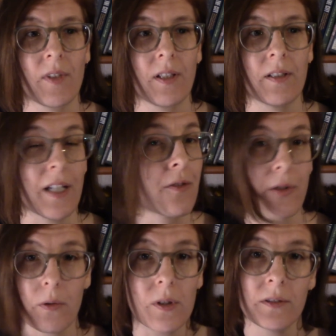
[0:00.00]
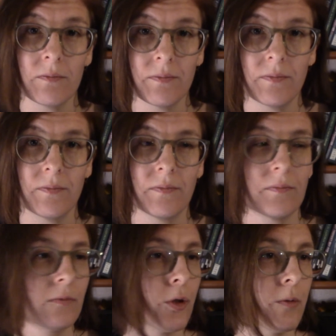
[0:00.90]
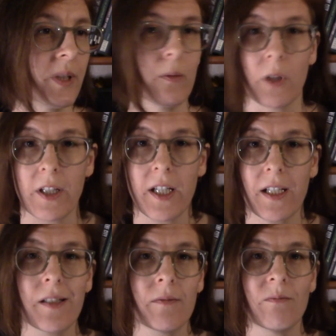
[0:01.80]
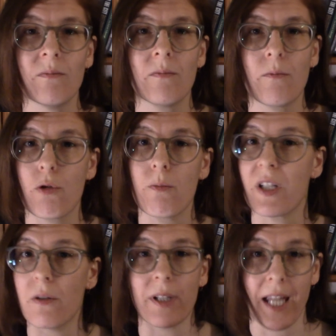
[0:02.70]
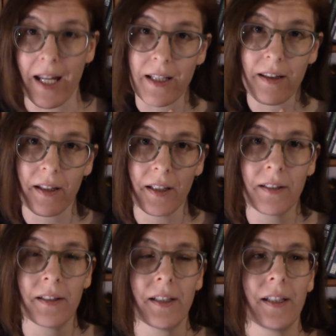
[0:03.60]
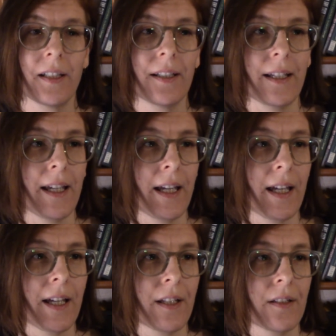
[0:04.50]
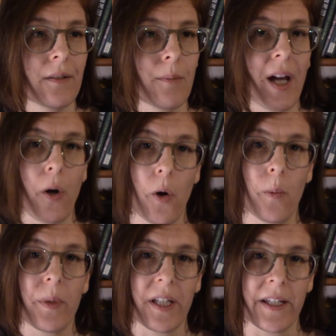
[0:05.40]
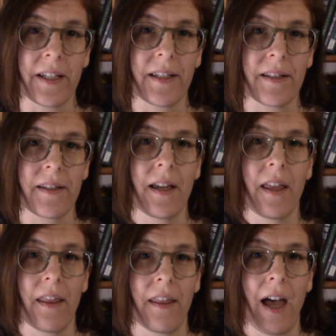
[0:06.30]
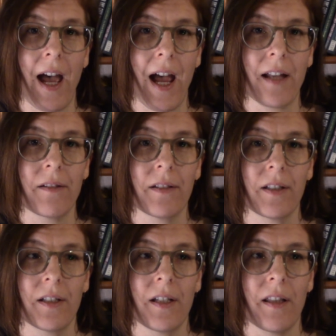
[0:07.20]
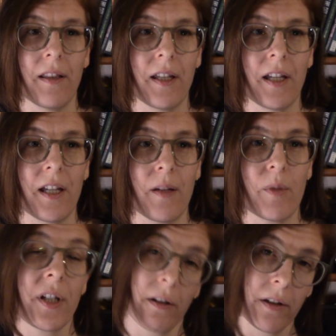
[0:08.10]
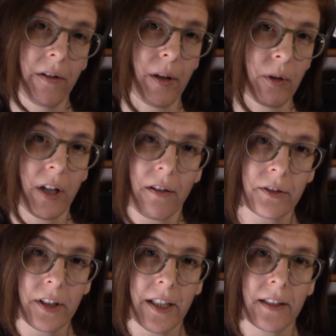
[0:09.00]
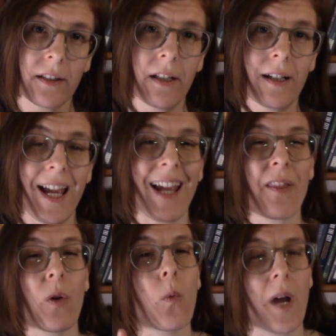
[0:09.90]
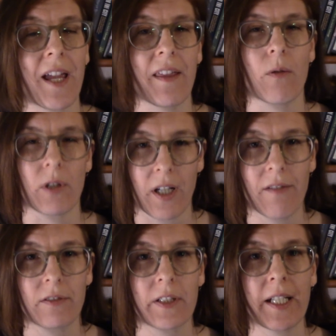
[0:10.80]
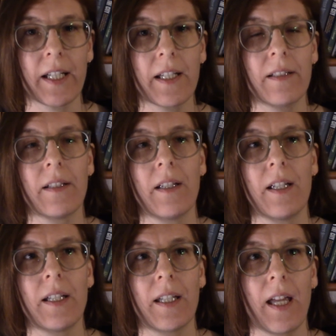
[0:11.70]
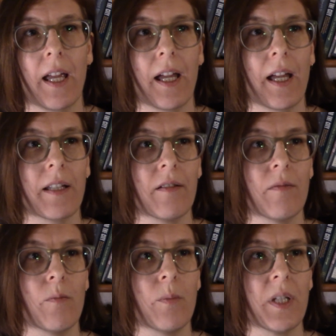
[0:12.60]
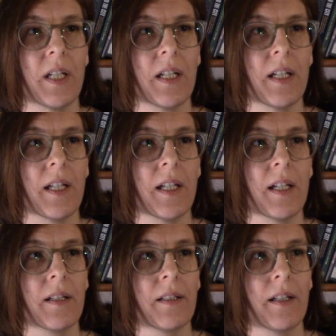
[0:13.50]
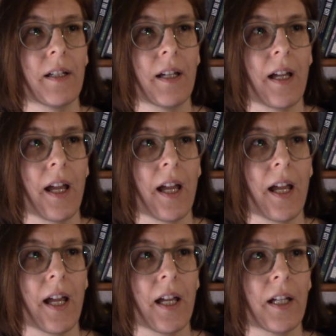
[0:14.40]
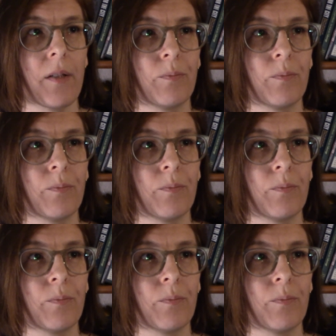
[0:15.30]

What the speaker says: in school, to be working, to be doing anything, and my hope is that the material that we're covering and the way that we're covering it can be a